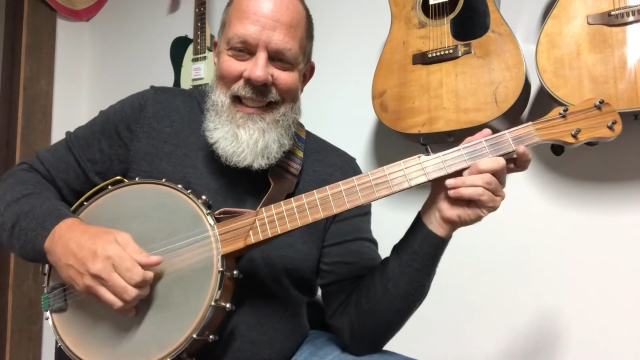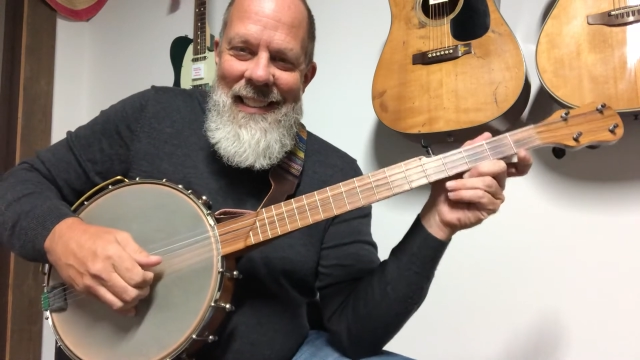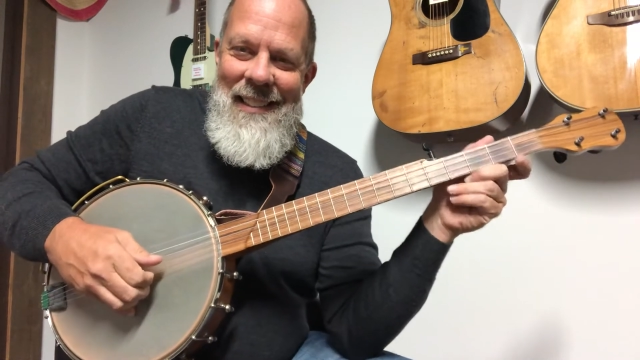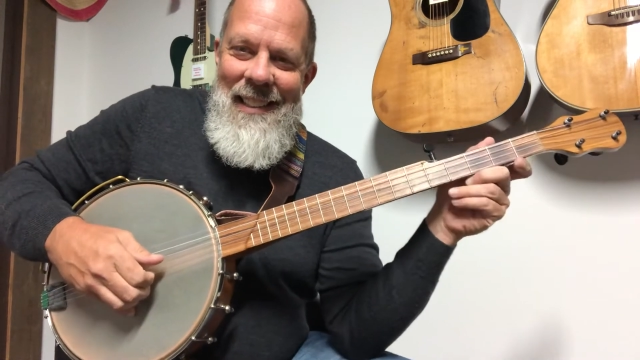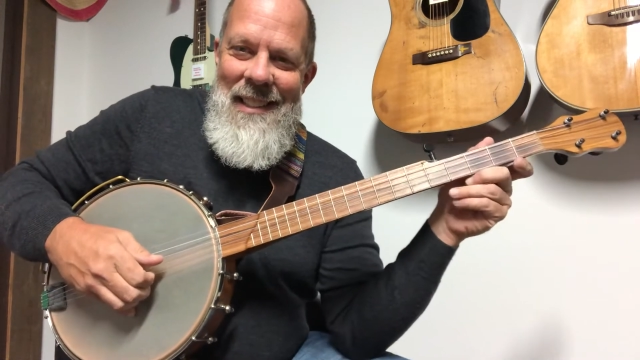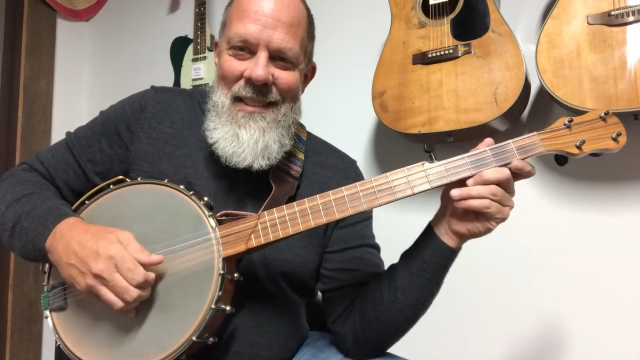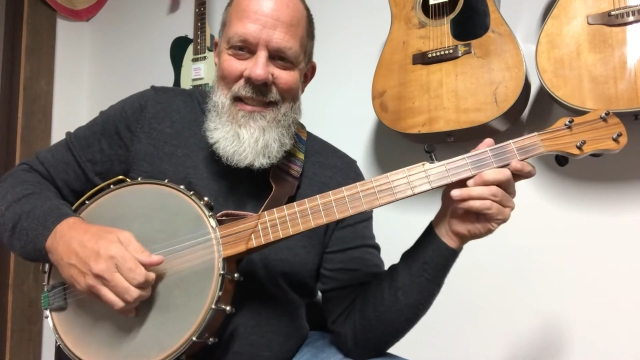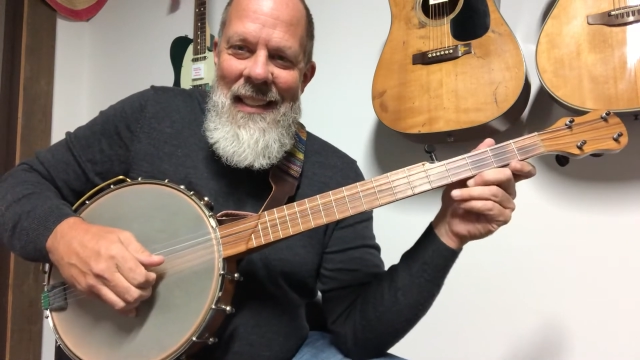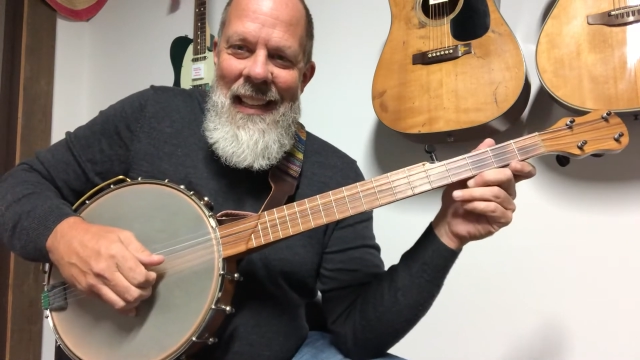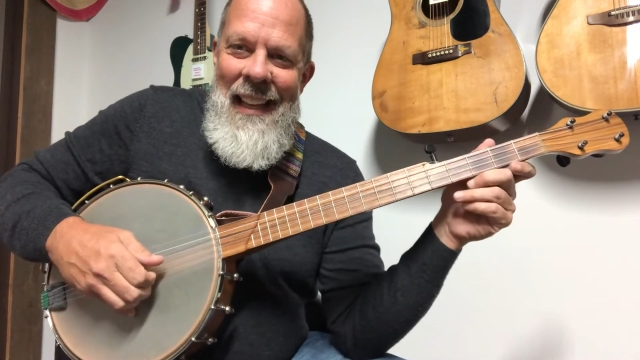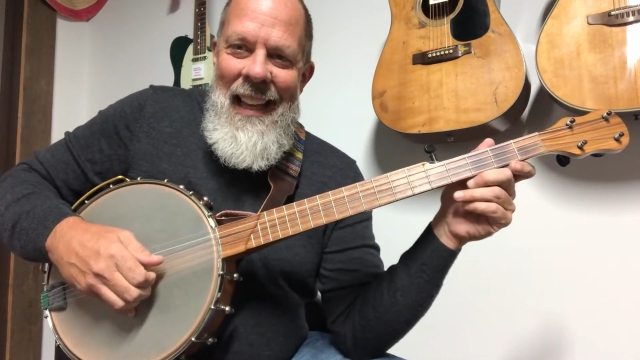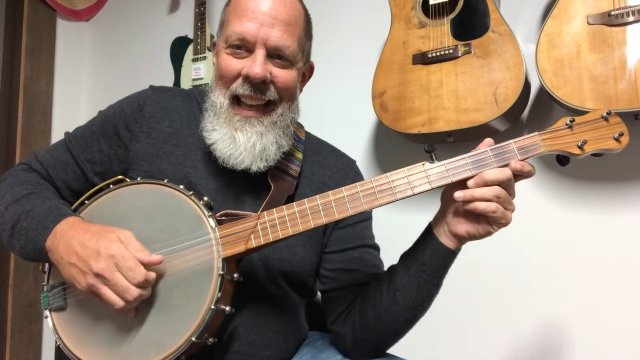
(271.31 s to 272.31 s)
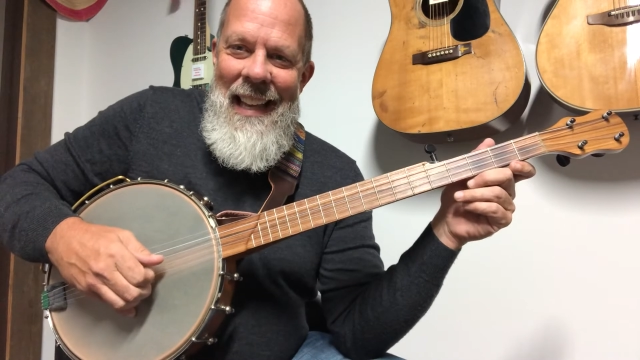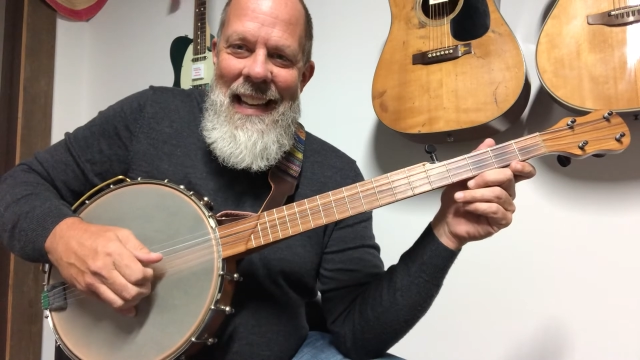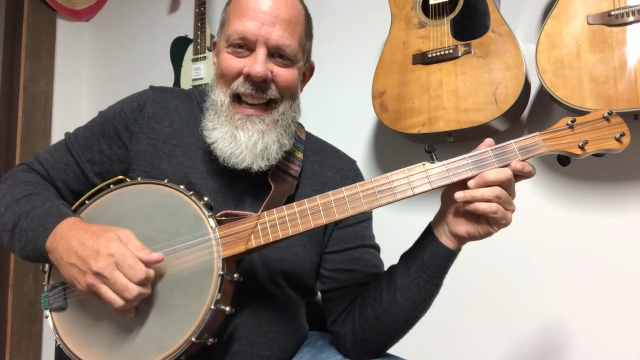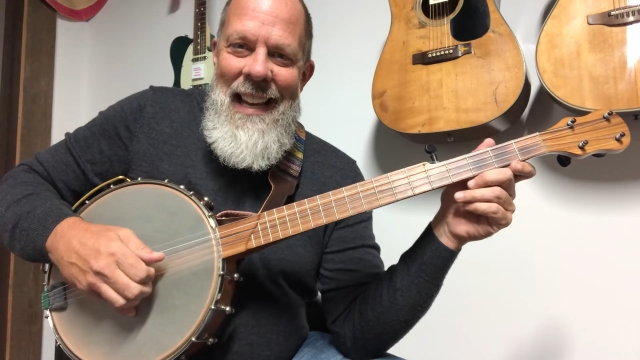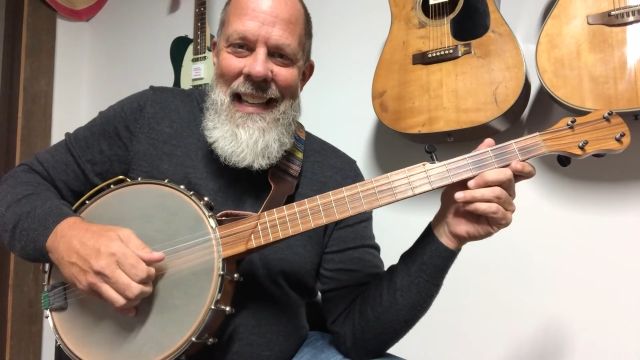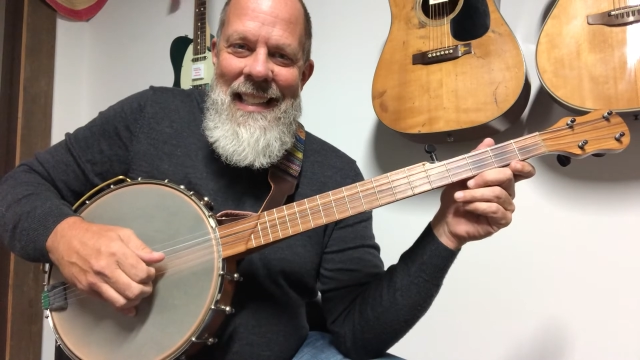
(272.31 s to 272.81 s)
So it's
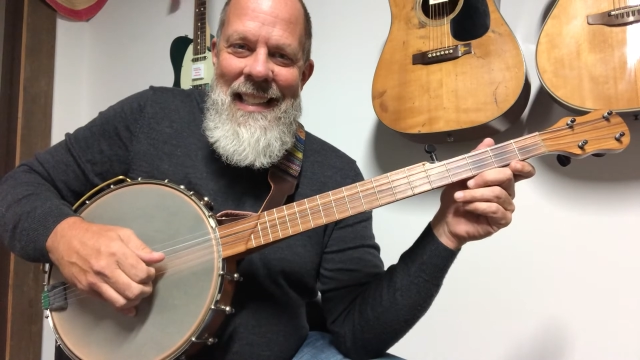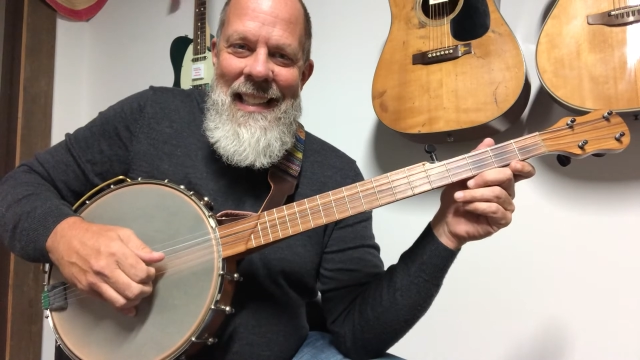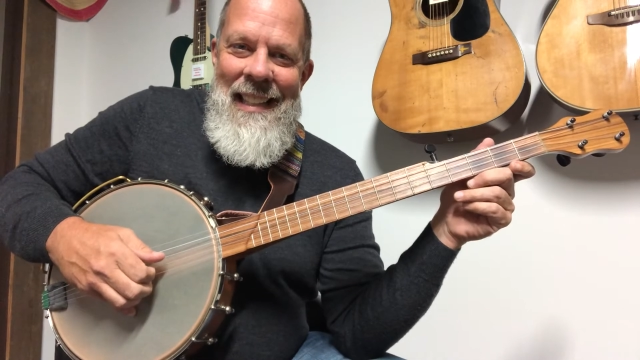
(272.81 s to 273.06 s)
index